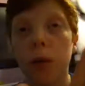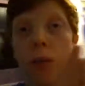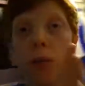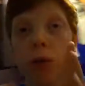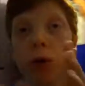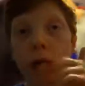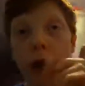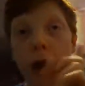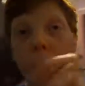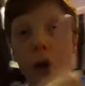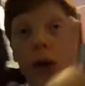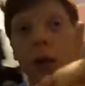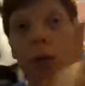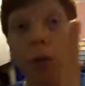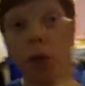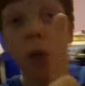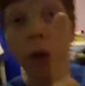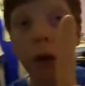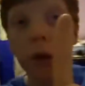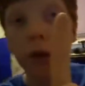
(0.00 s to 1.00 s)
so yeah,
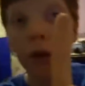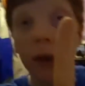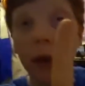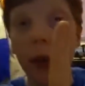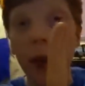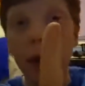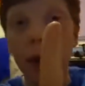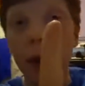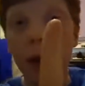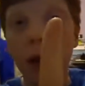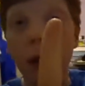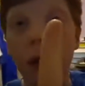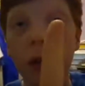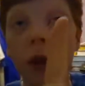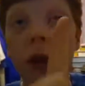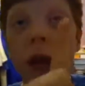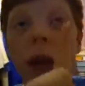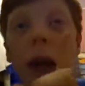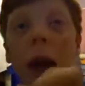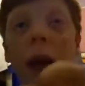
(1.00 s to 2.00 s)
number one for carry
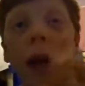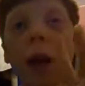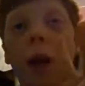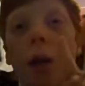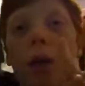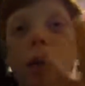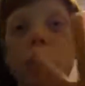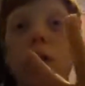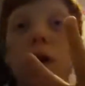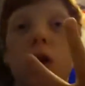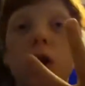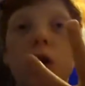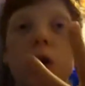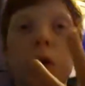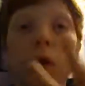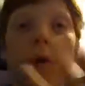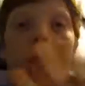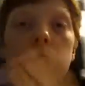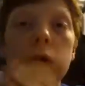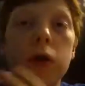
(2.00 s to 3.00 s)
on, and number
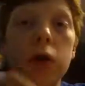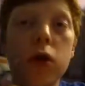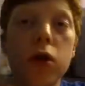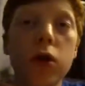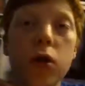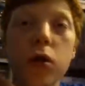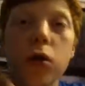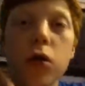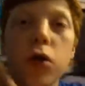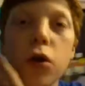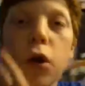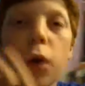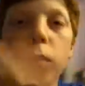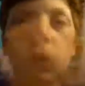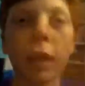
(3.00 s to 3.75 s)
two for just stop